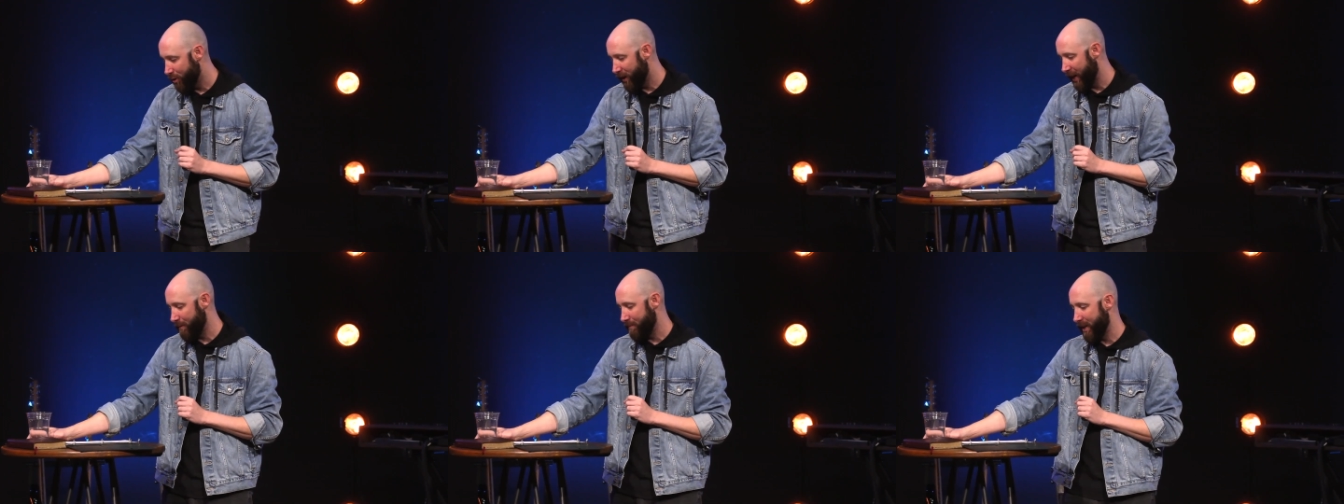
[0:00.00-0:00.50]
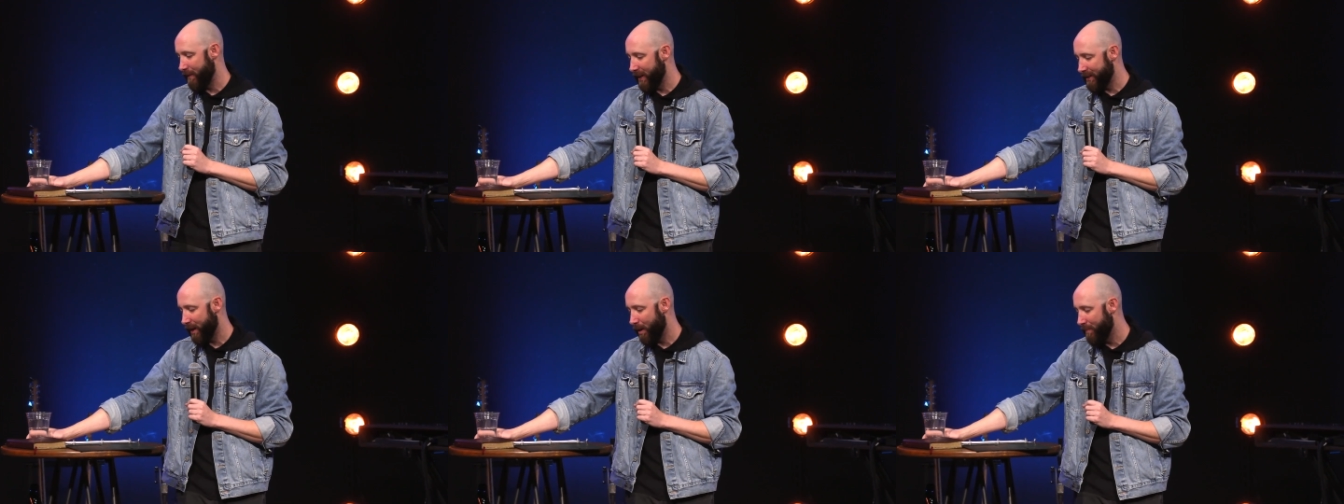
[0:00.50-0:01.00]
you came in.
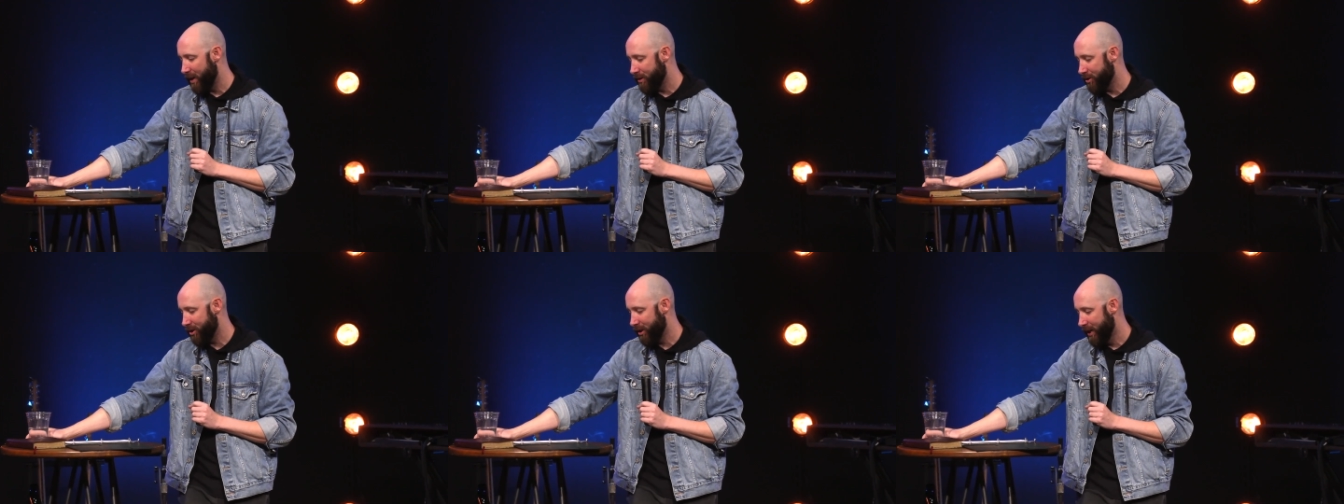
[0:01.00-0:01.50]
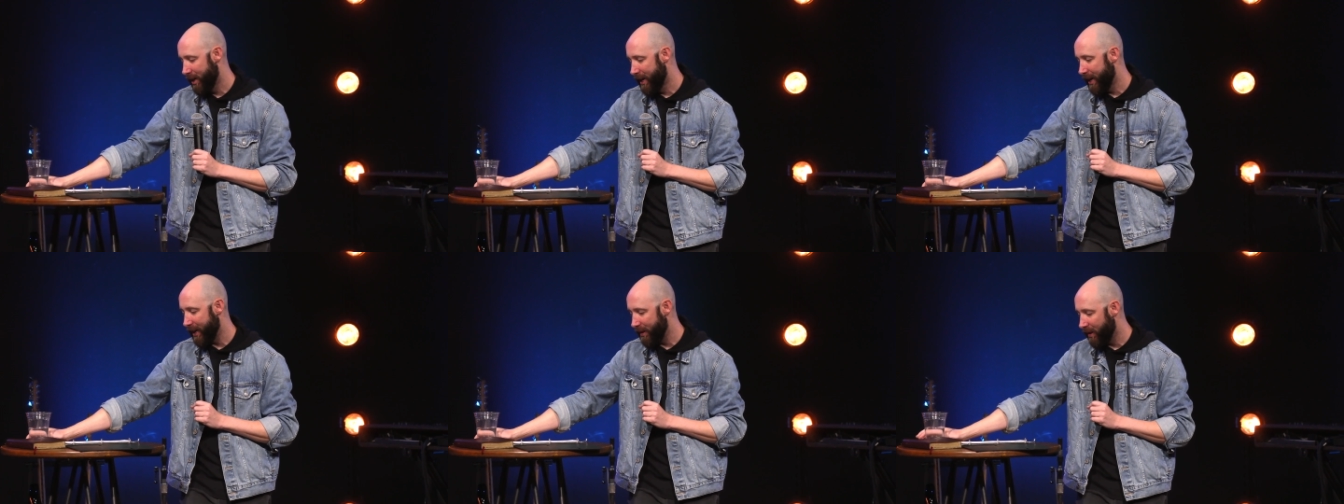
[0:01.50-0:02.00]
That's how much
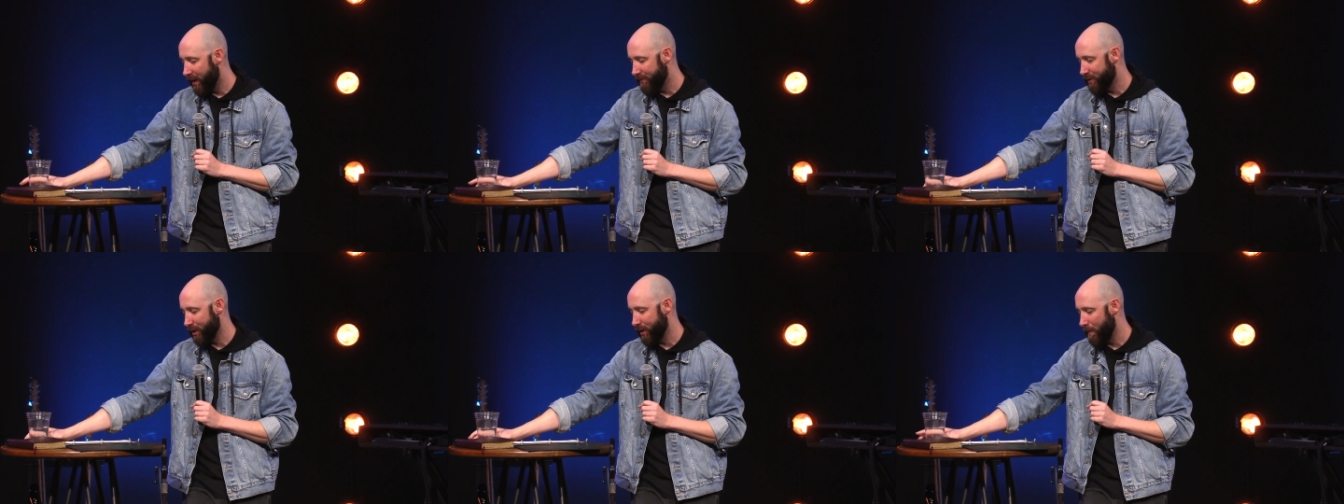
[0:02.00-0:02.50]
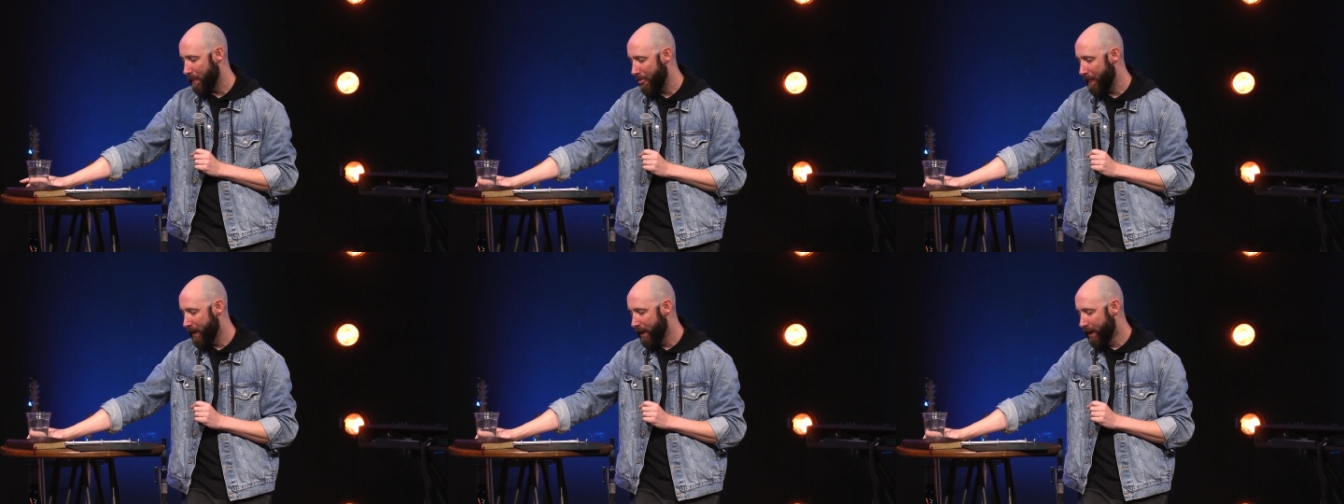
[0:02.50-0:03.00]
He loves you.
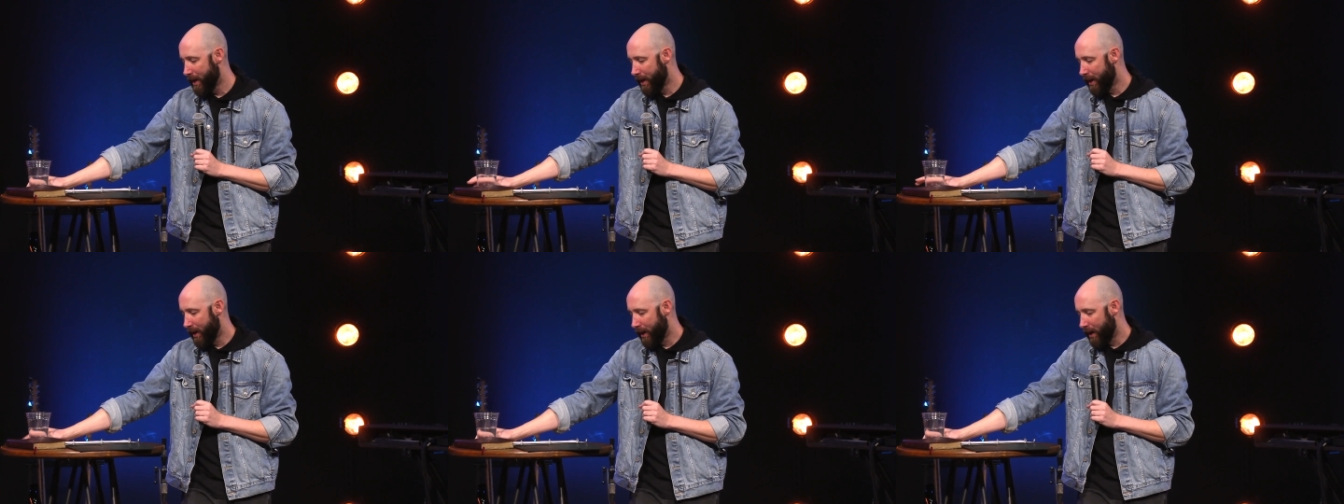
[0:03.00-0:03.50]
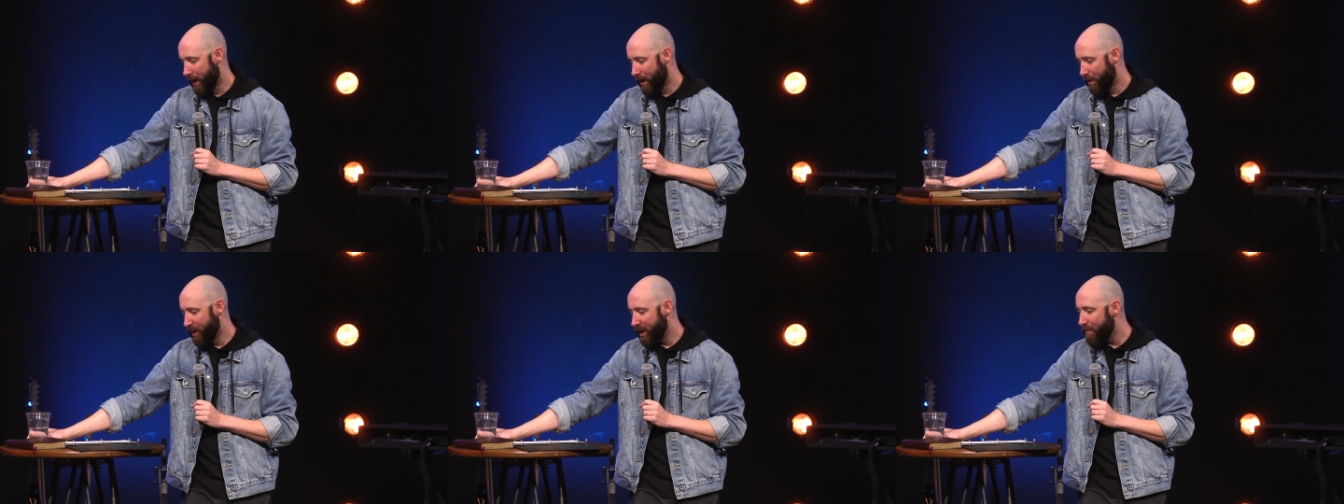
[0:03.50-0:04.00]

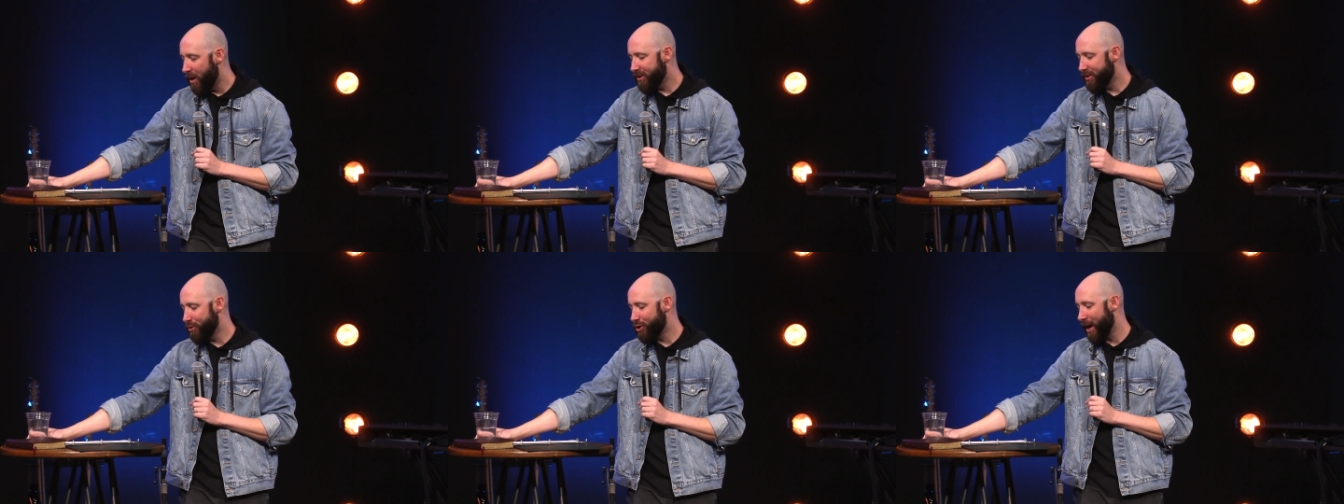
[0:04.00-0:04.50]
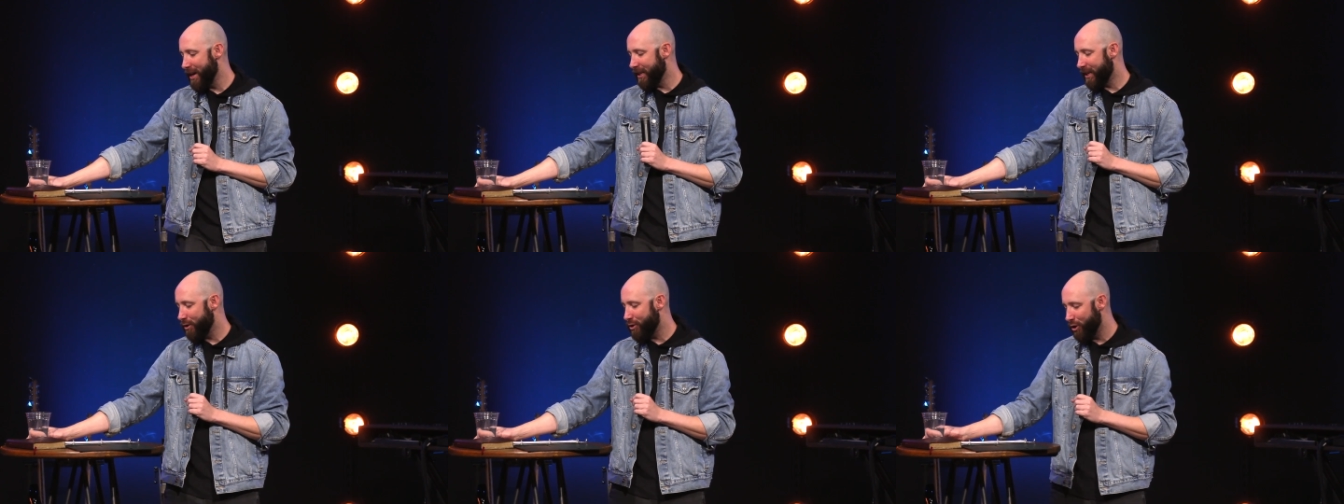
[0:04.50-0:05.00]
But I'm also trying to
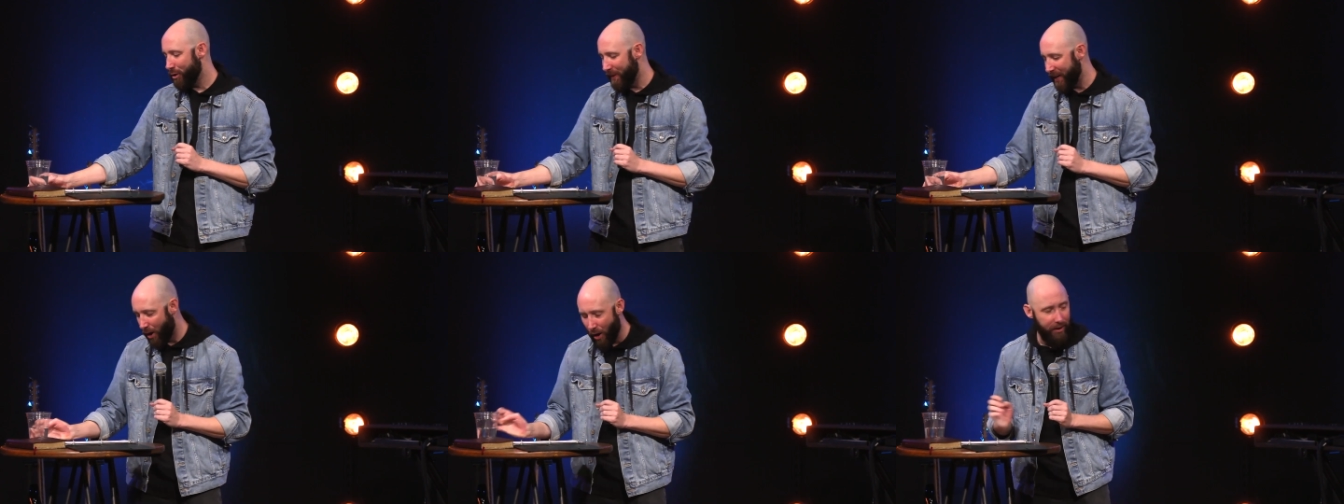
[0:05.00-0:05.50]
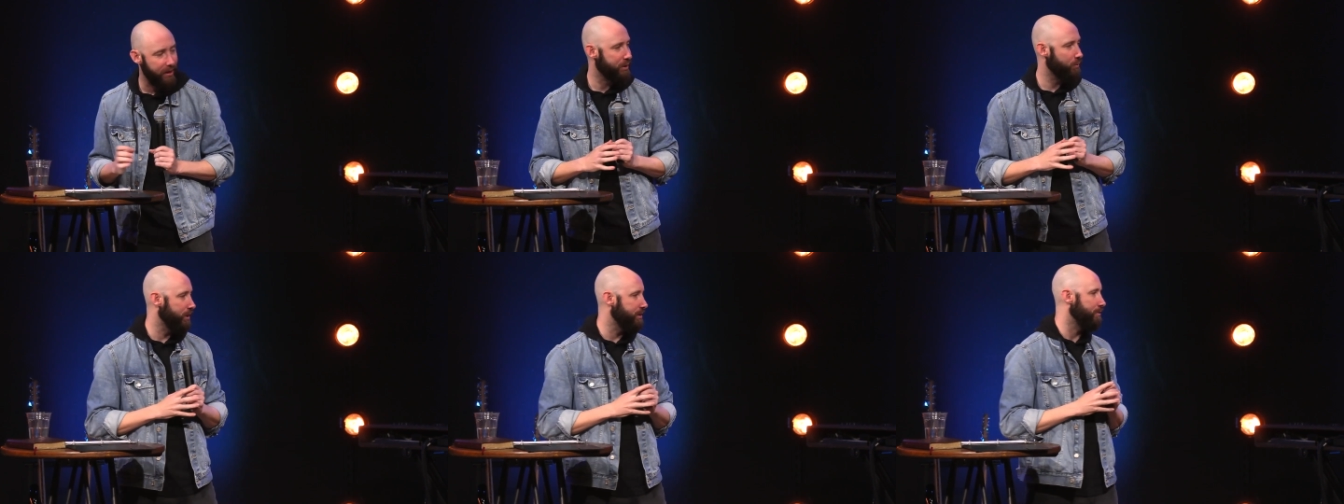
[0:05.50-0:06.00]
get you to be honest with